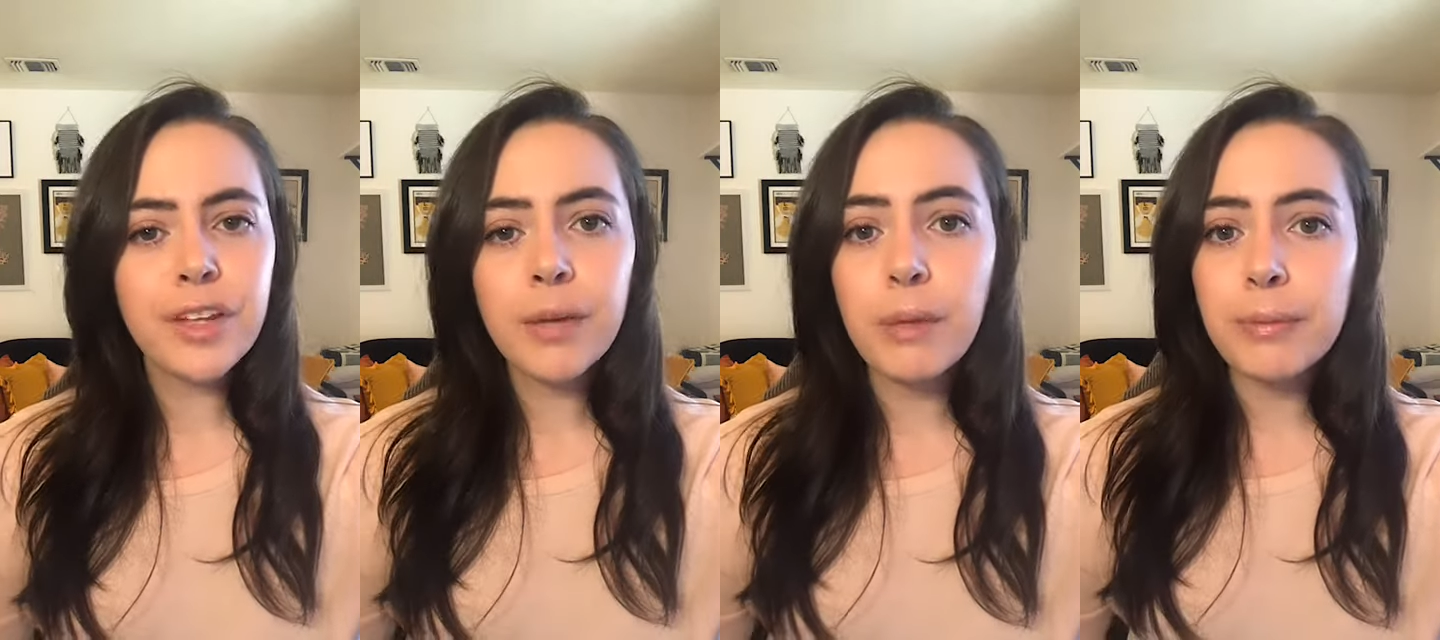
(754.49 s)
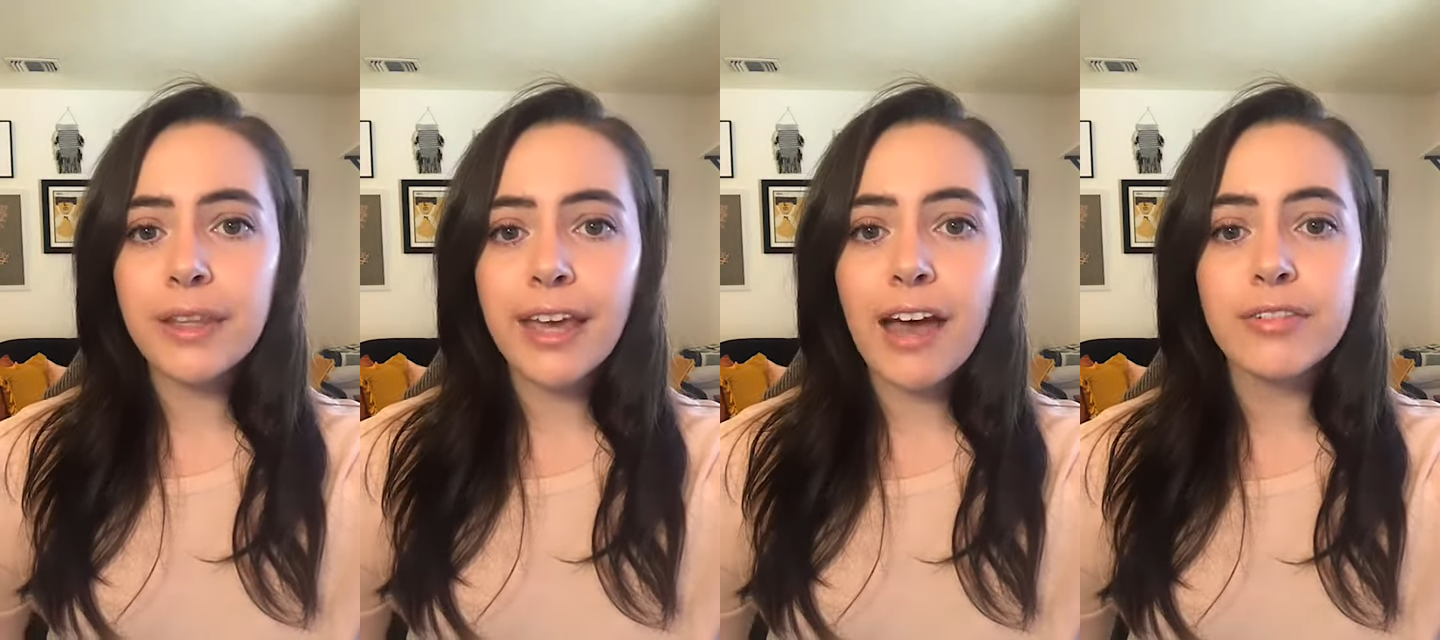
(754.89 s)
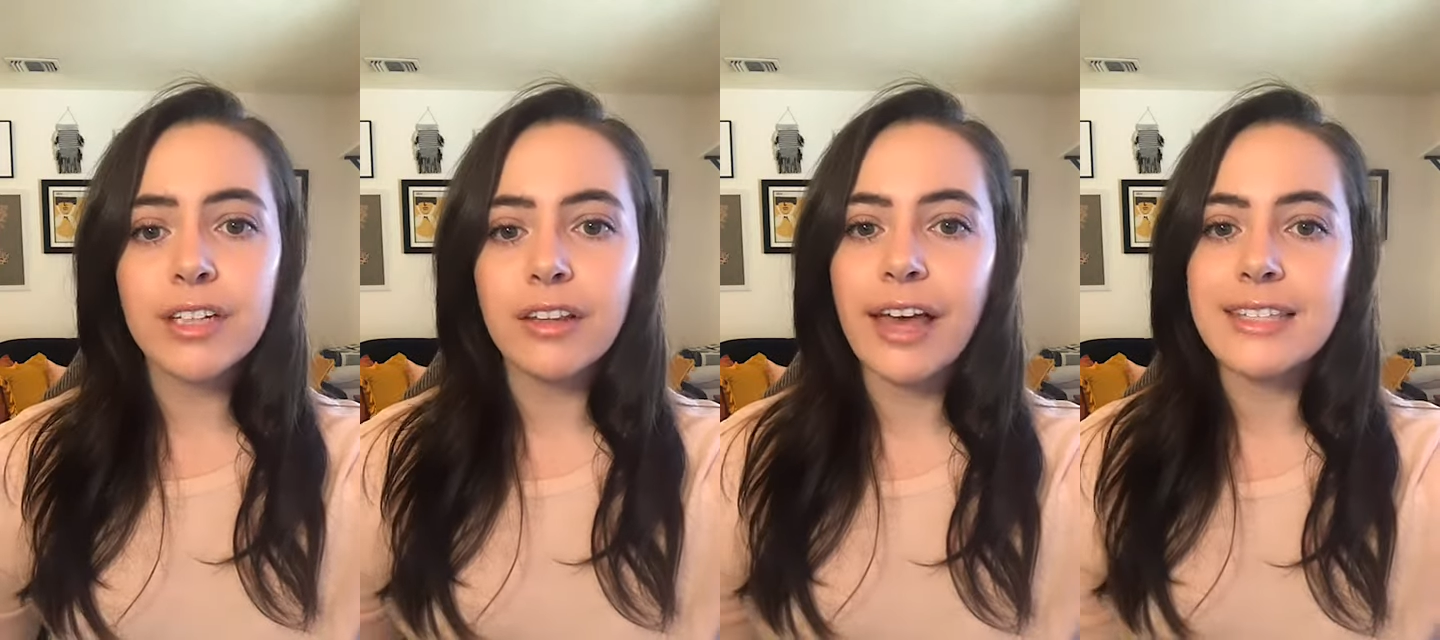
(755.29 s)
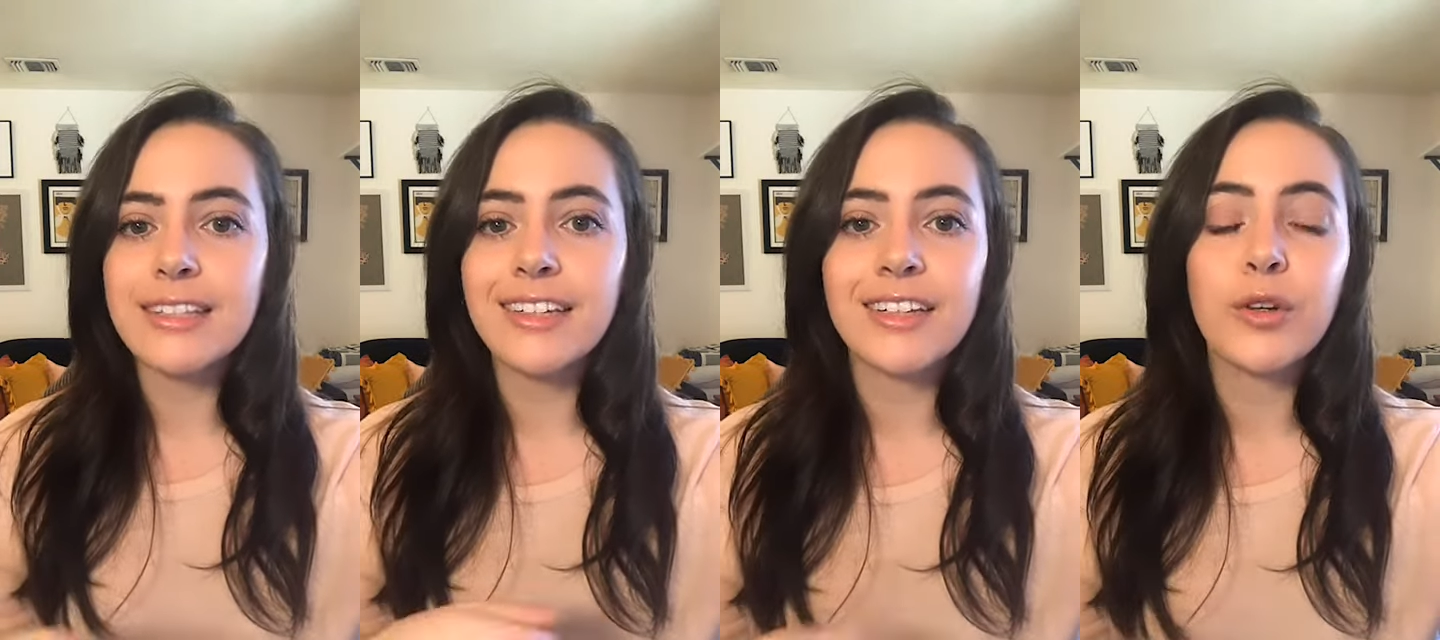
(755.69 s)
Maybe they have an
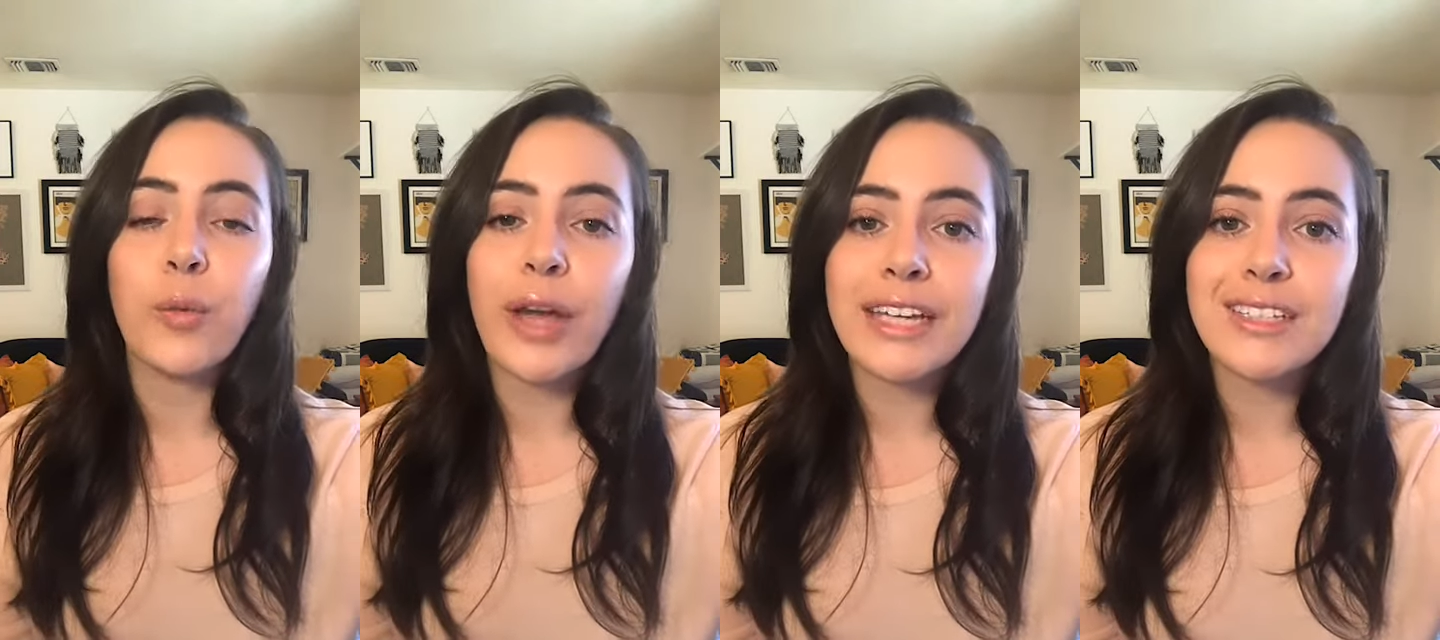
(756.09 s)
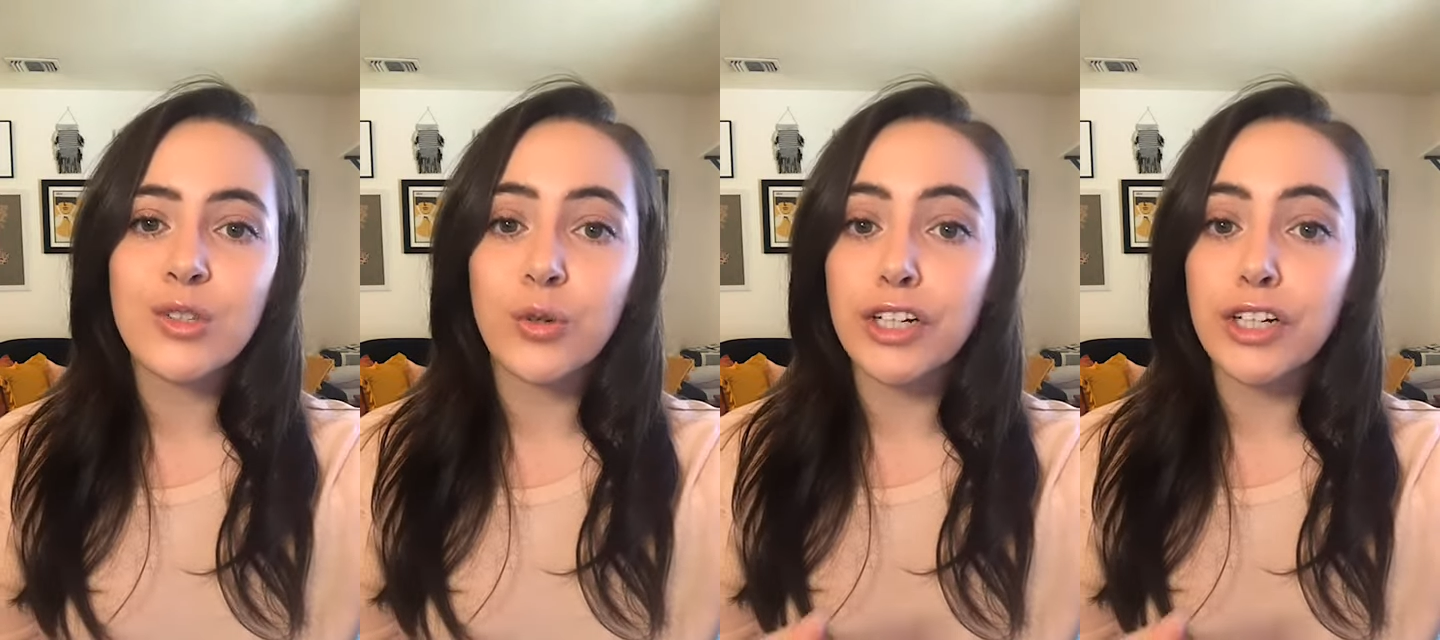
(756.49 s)
elastic waist or an